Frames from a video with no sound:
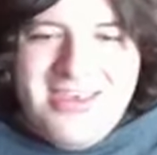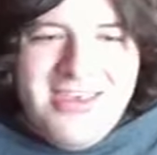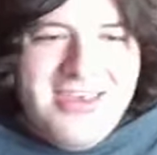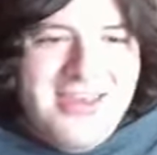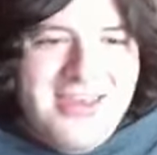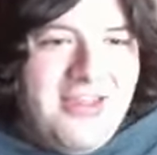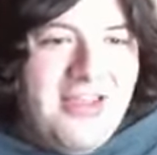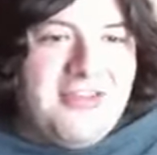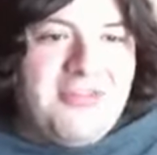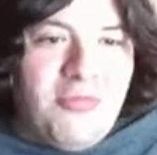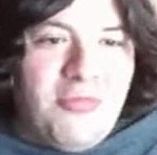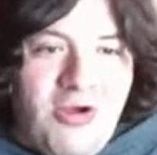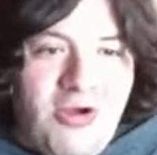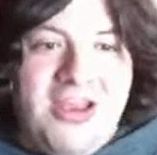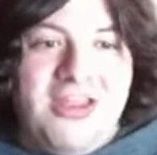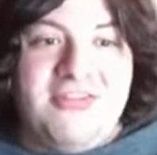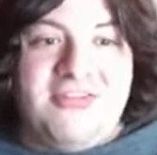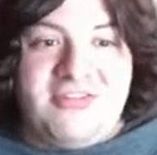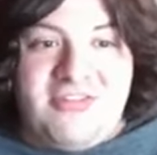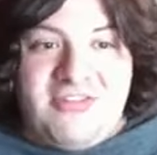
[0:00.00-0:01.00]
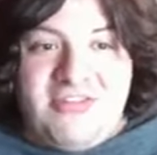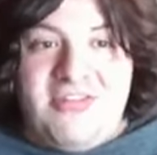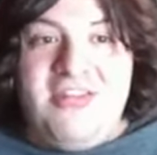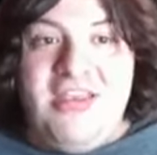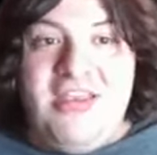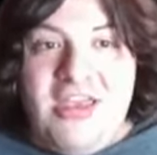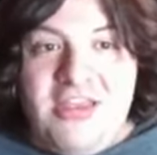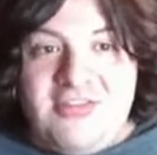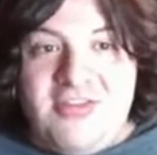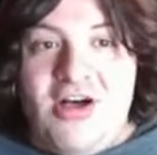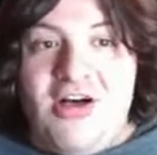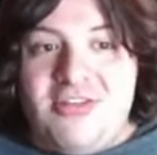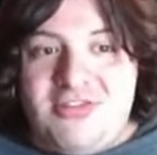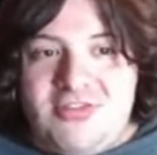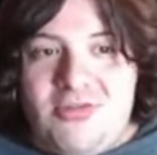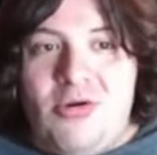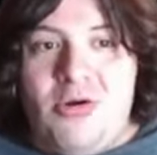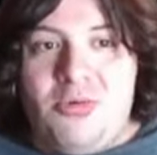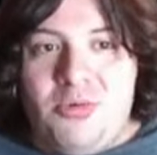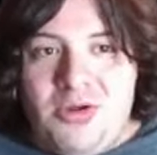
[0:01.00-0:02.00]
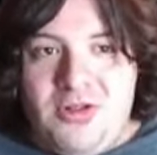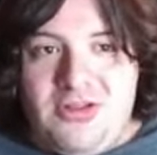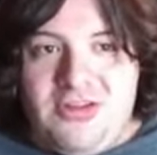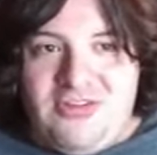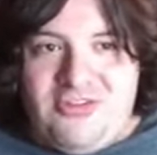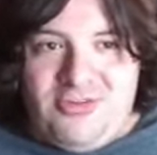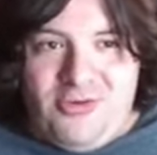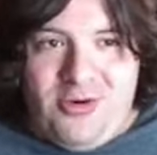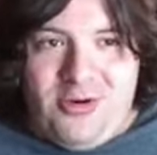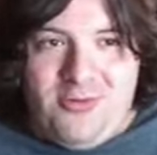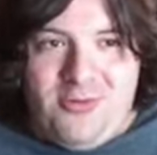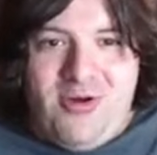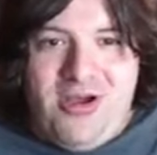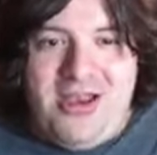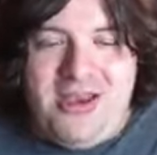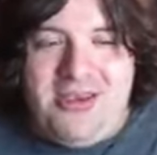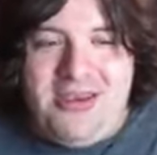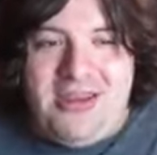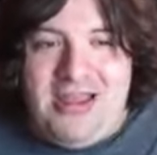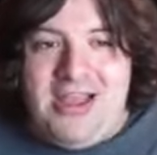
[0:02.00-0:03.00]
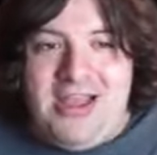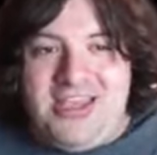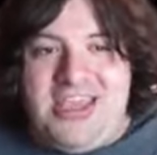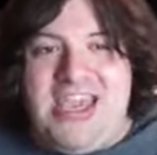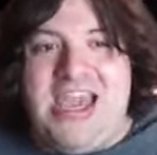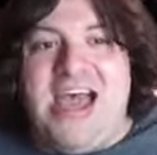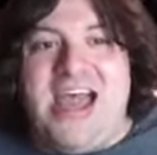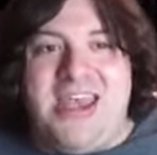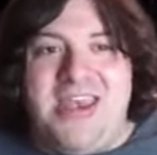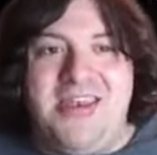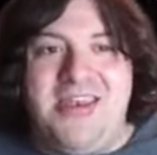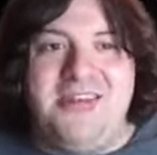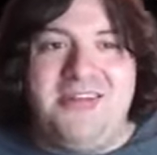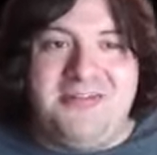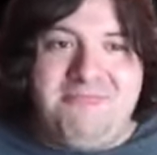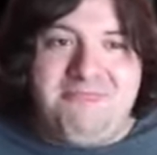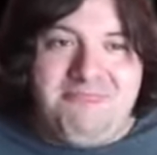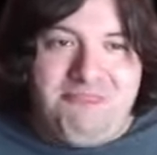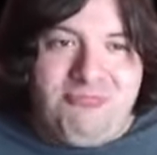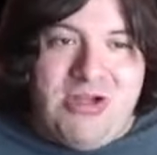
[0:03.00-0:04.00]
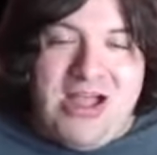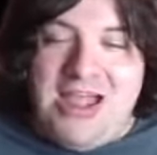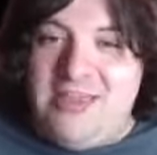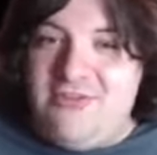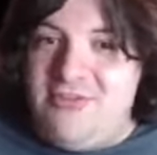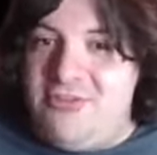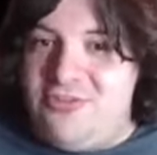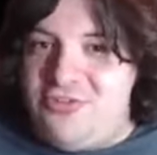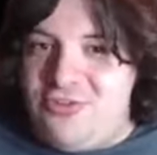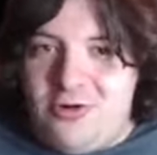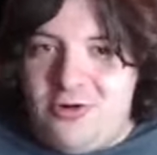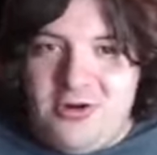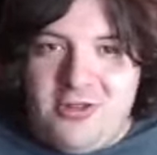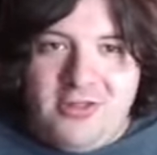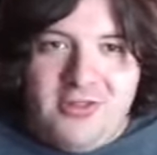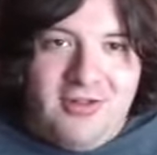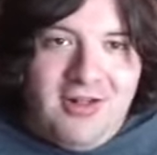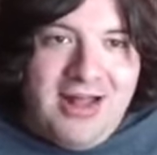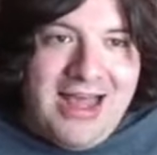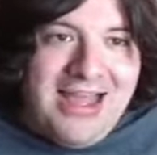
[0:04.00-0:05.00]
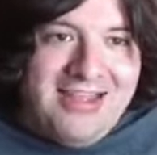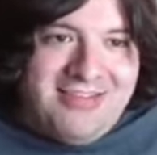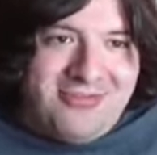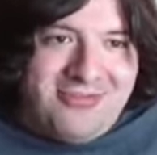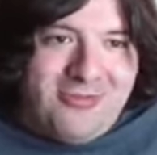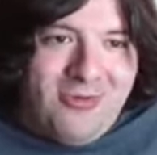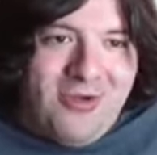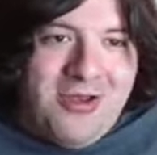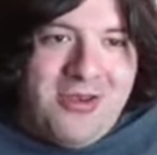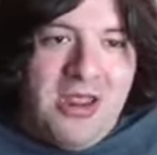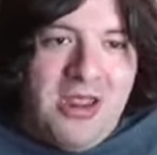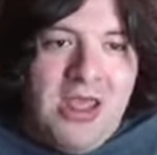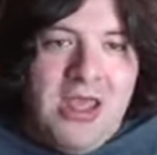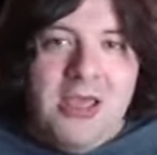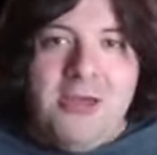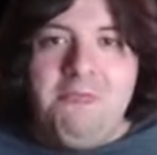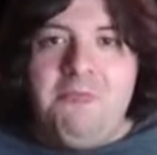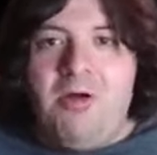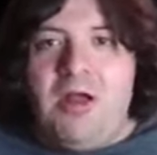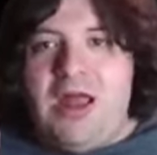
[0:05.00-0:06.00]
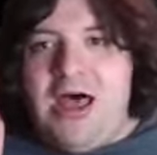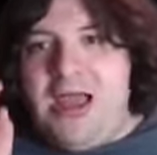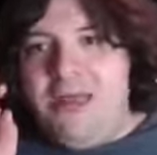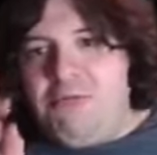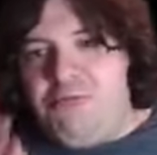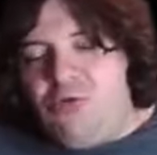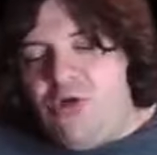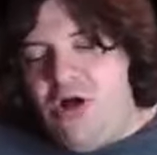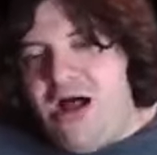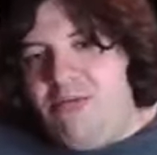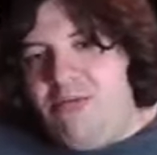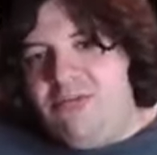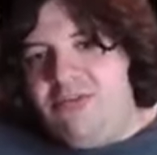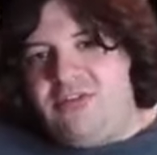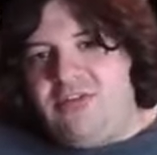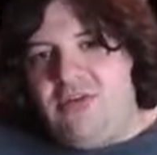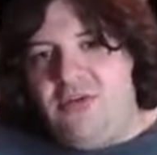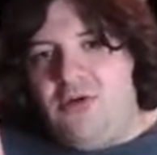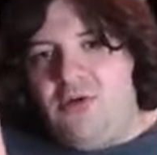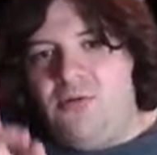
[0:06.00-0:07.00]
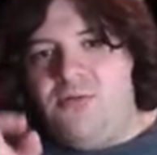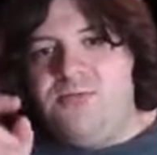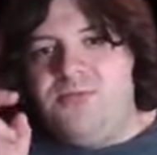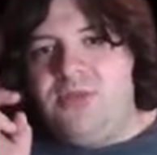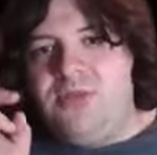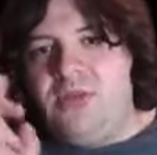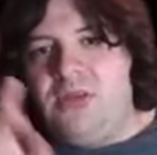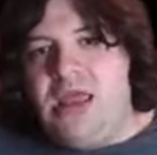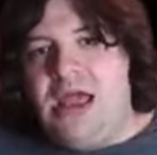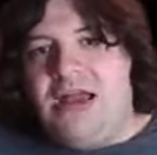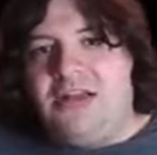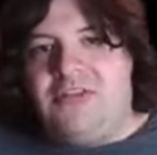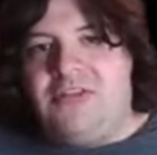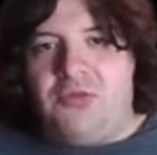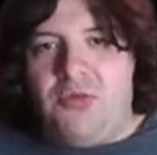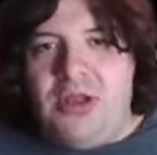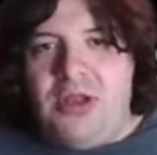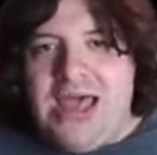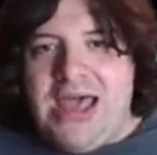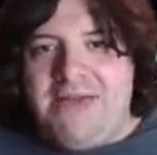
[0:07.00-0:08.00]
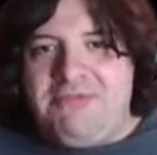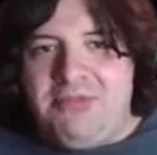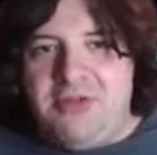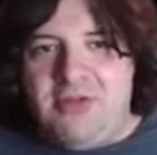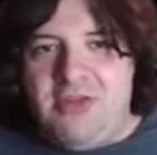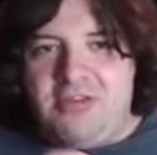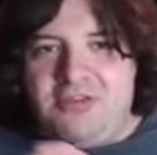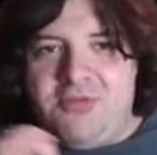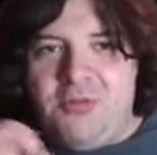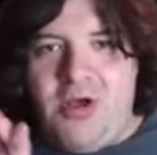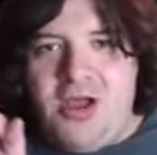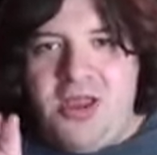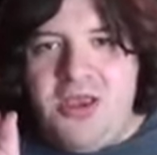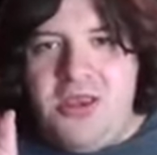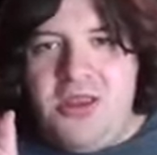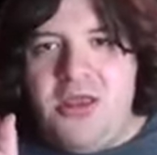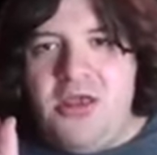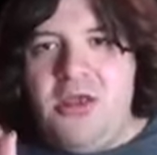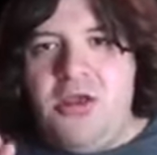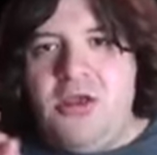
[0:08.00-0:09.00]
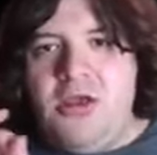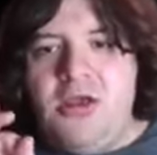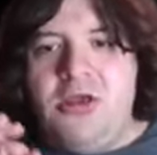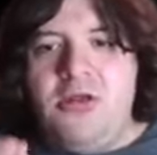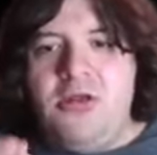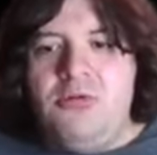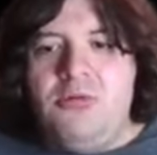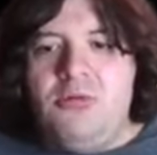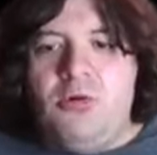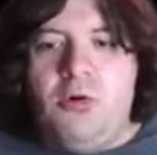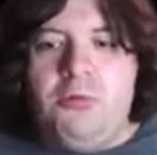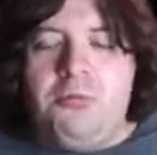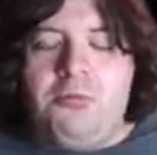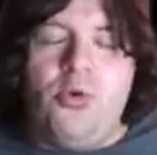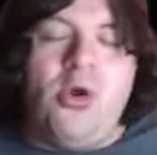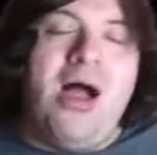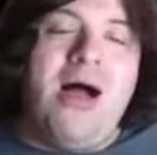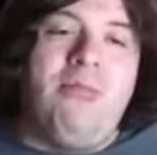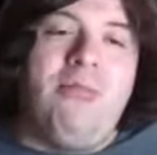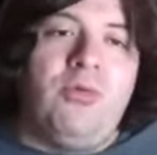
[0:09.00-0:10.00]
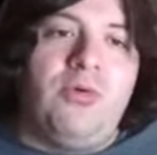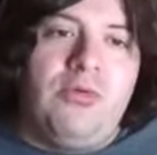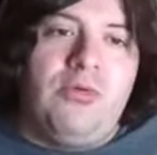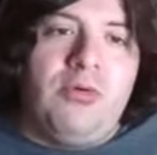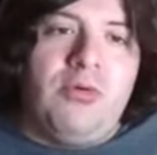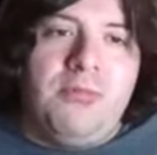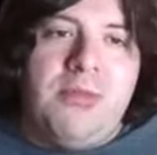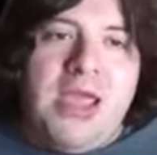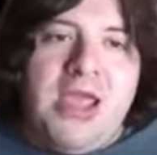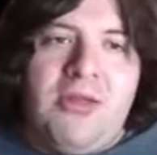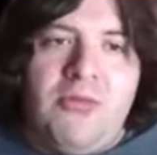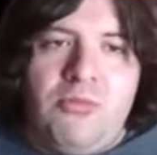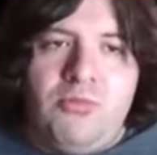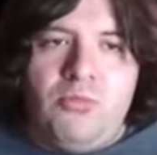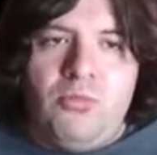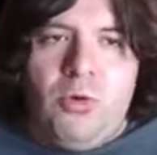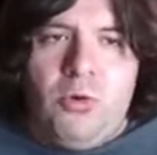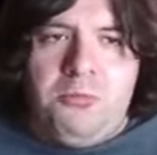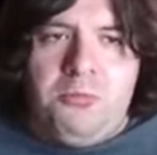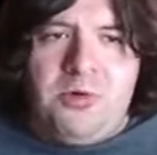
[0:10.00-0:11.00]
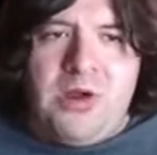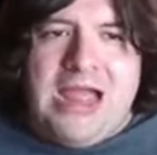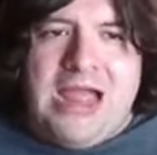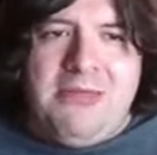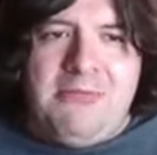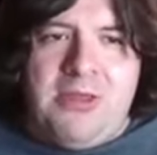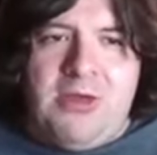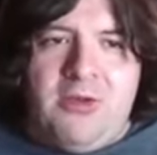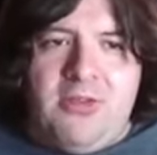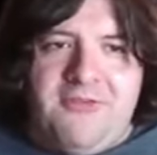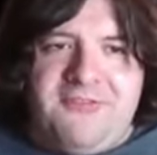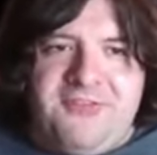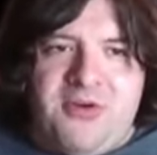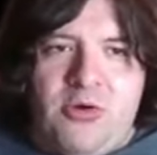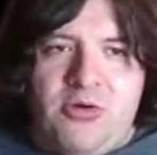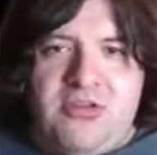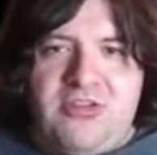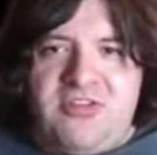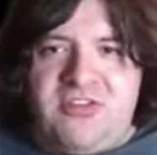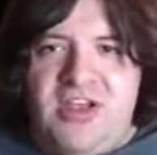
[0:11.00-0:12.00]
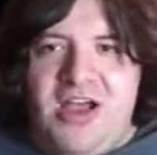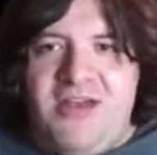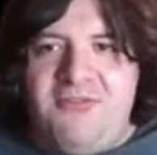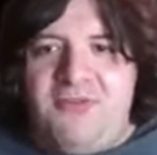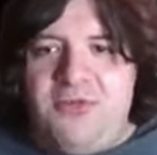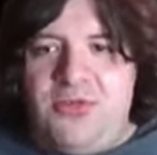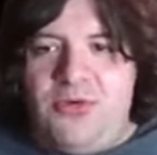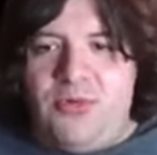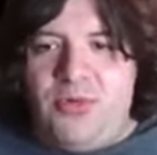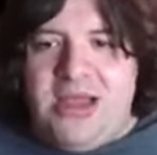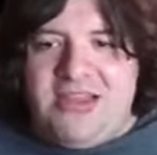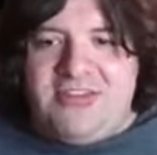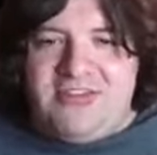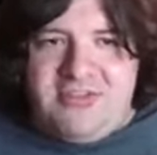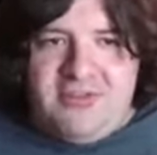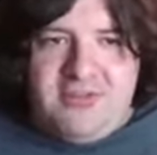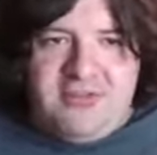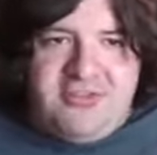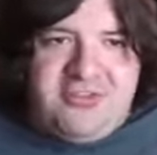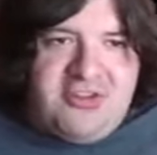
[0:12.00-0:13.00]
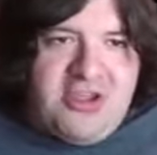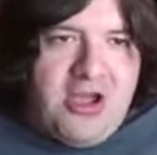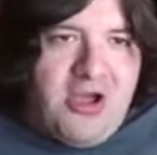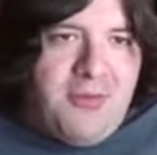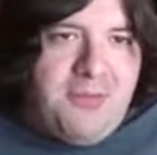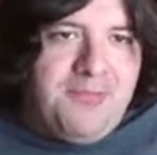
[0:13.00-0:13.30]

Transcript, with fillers: This one is is also a really short one. Again, probably even shorter than the last one. But I promise you, the next one after this one will probably remain will probably be able to focus on for the rest of the show.